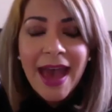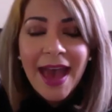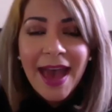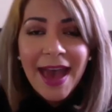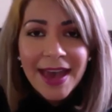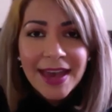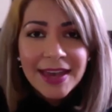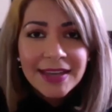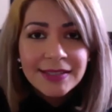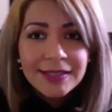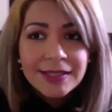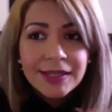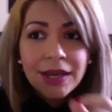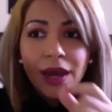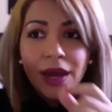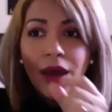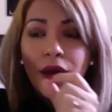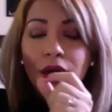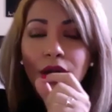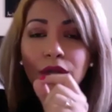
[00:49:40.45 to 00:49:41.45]
as
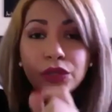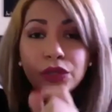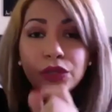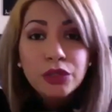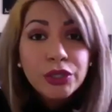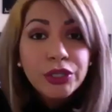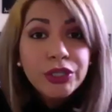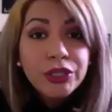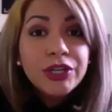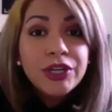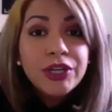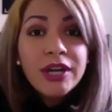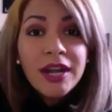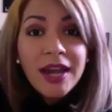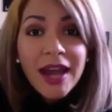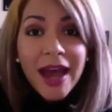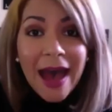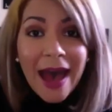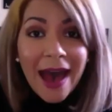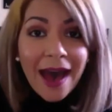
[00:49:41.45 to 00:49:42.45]
learn
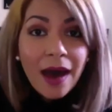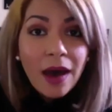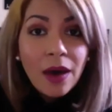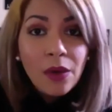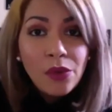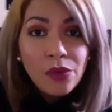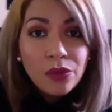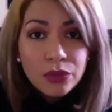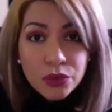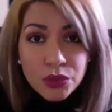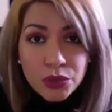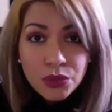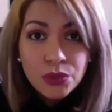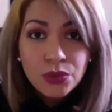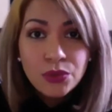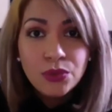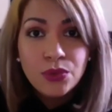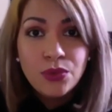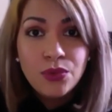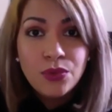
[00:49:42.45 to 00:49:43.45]
how
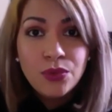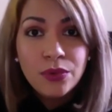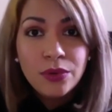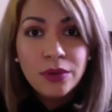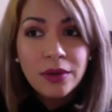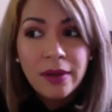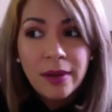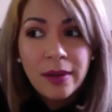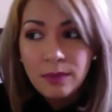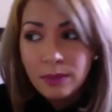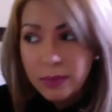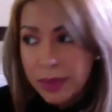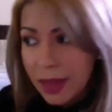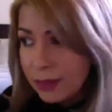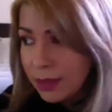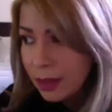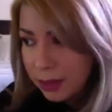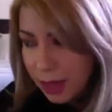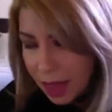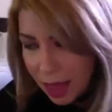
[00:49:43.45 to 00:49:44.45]
to blah,
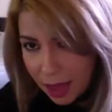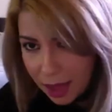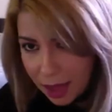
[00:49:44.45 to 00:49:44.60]
blah, blah,